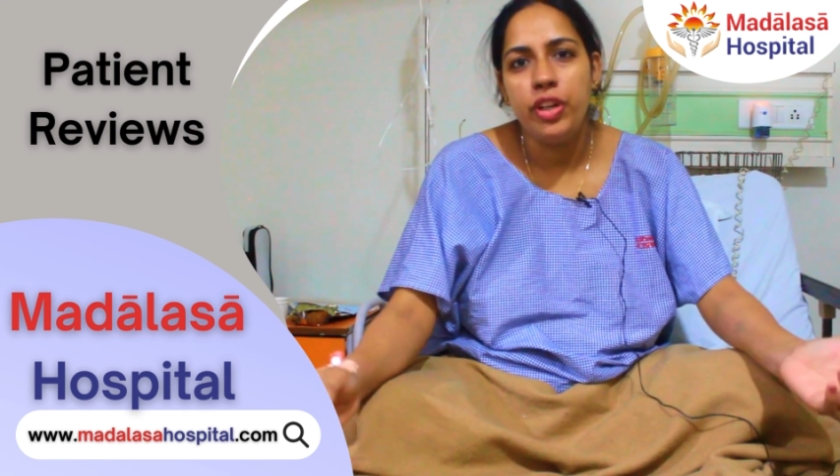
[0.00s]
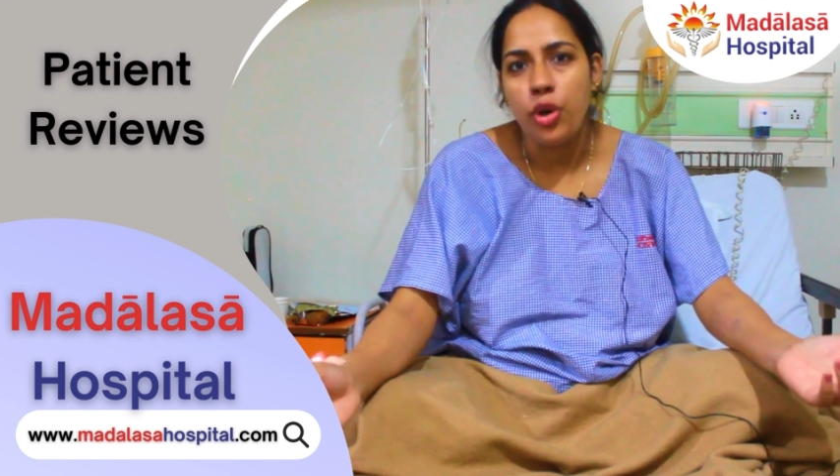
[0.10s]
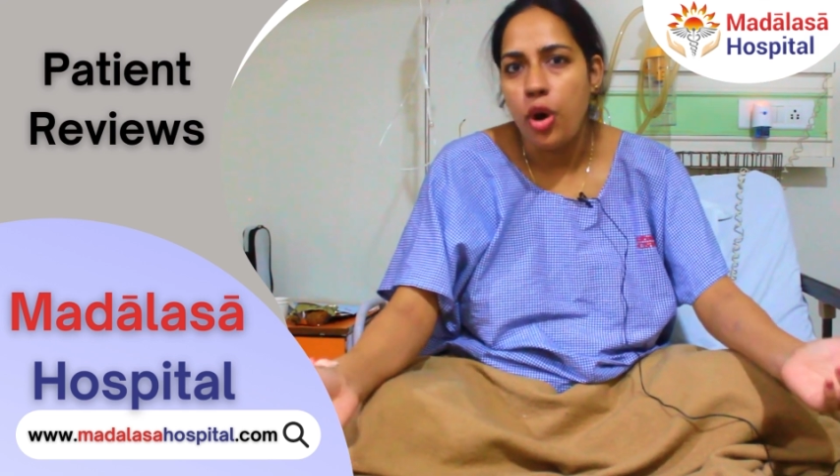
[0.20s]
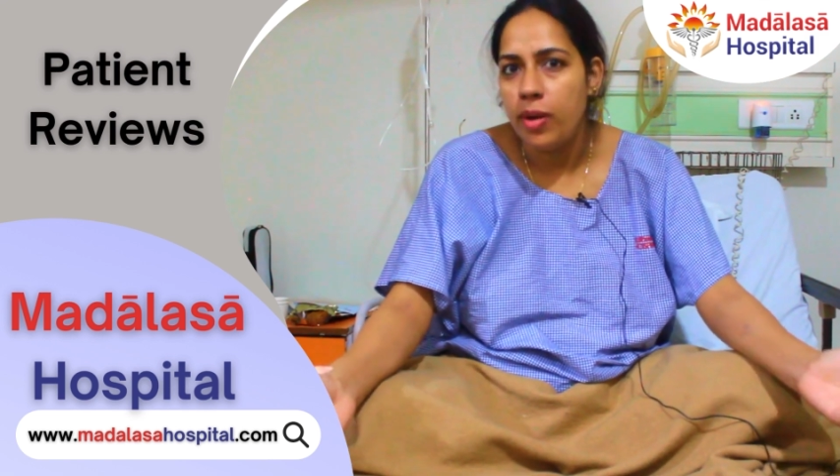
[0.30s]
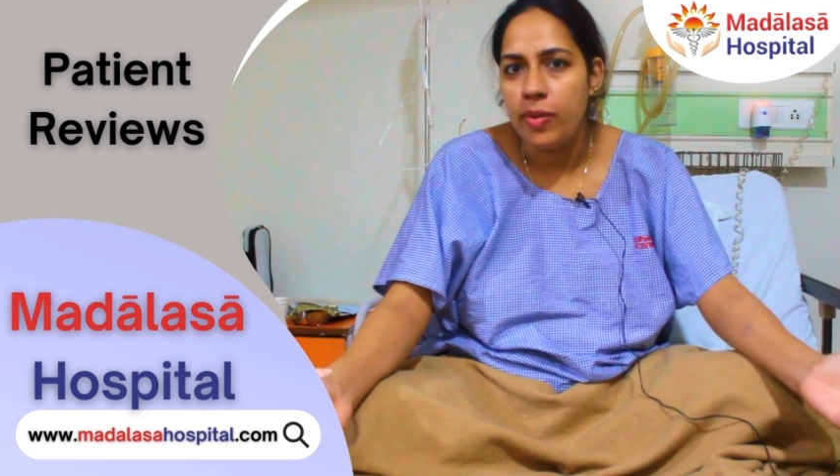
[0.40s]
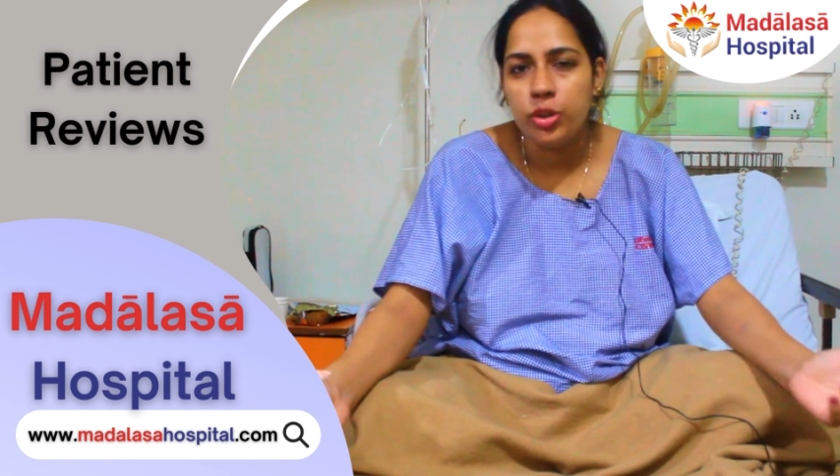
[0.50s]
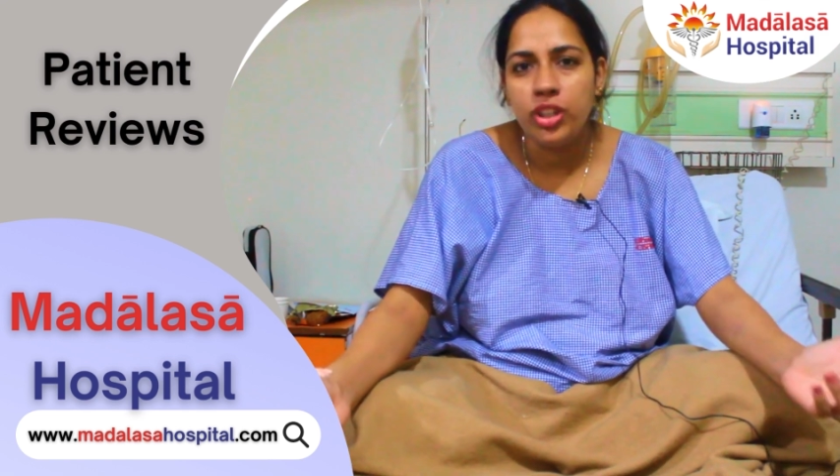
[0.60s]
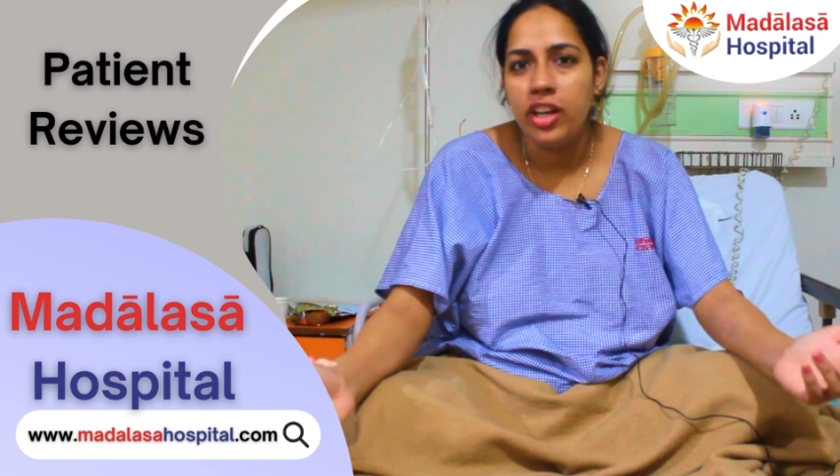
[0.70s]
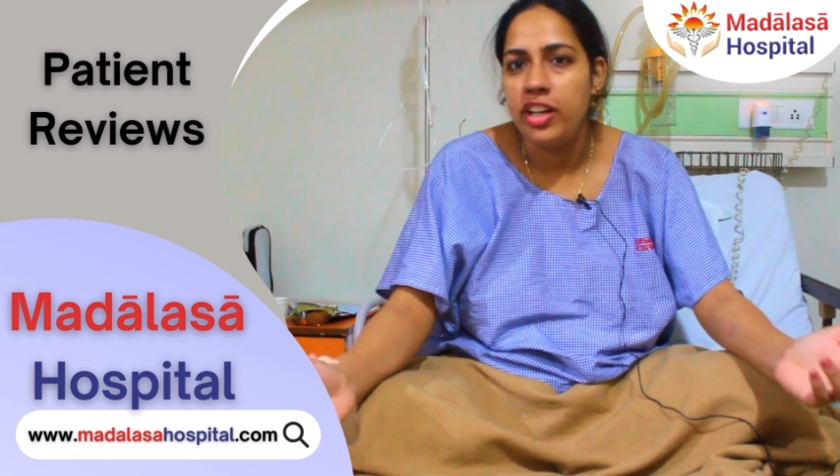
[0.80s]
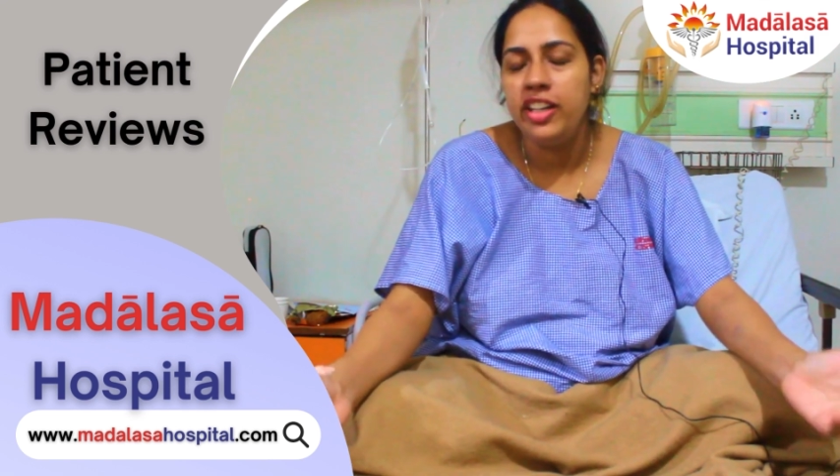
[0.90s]
we talk about
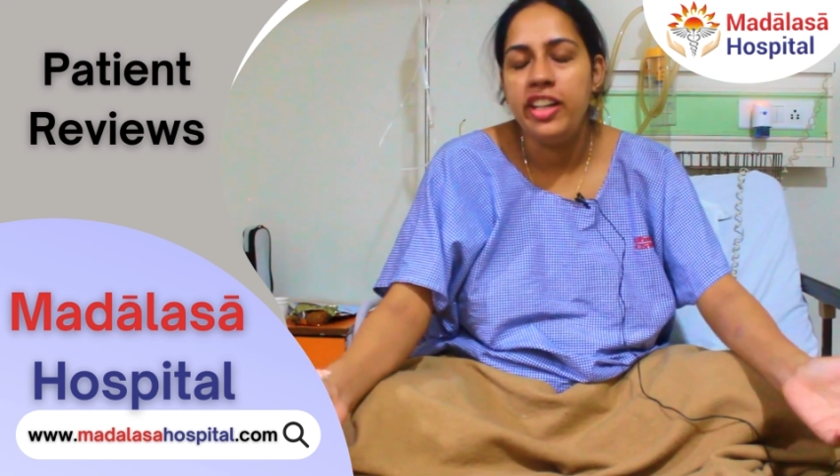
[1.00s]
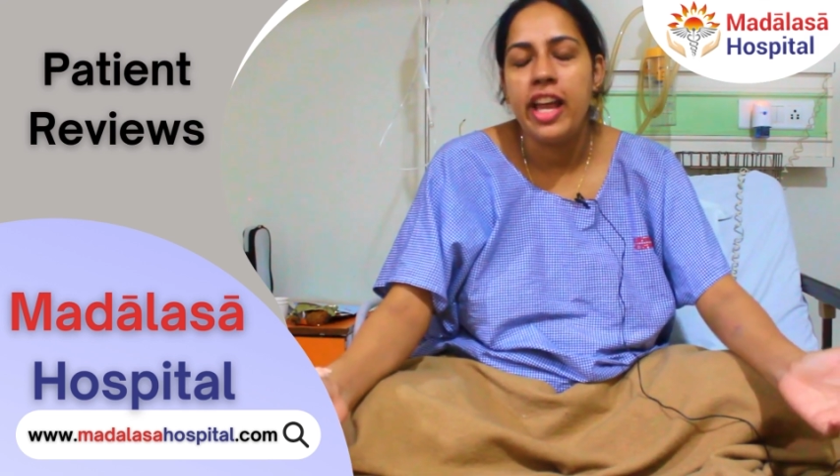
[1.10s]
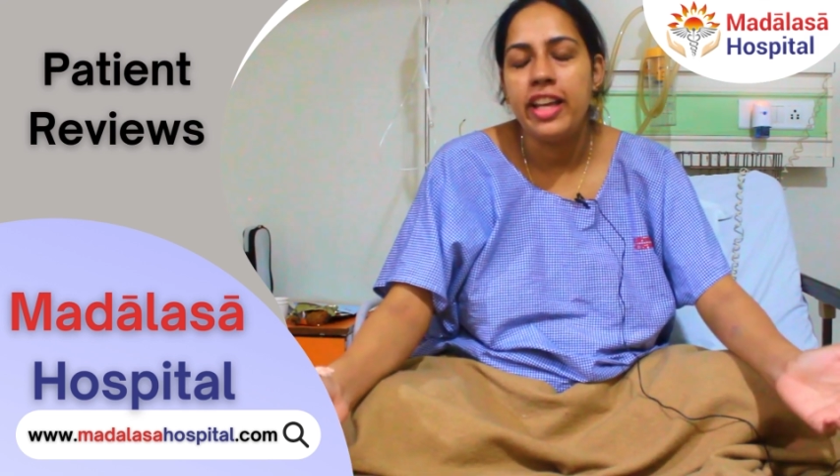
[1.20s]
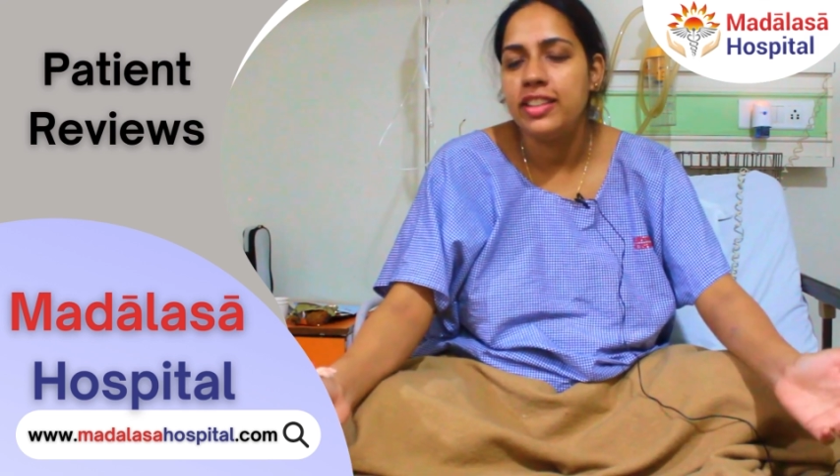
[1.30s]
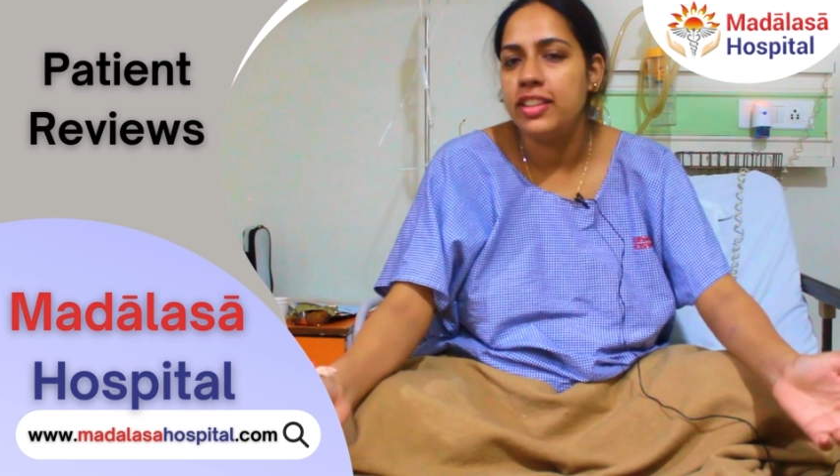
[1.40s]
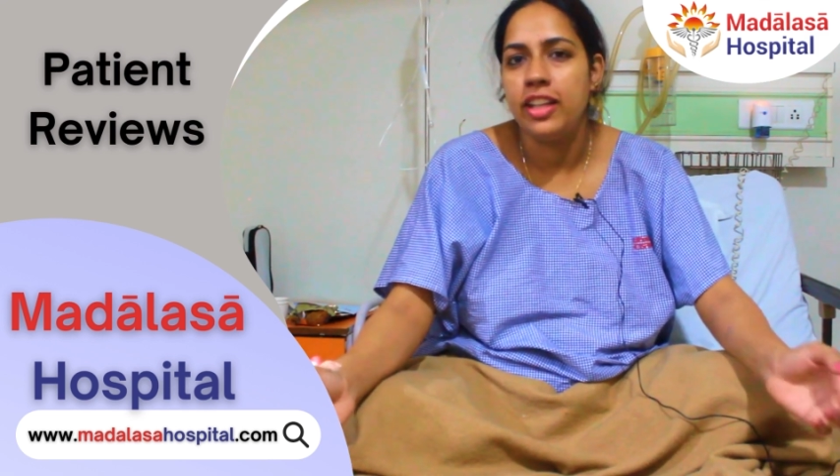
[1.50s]
the cleanliness,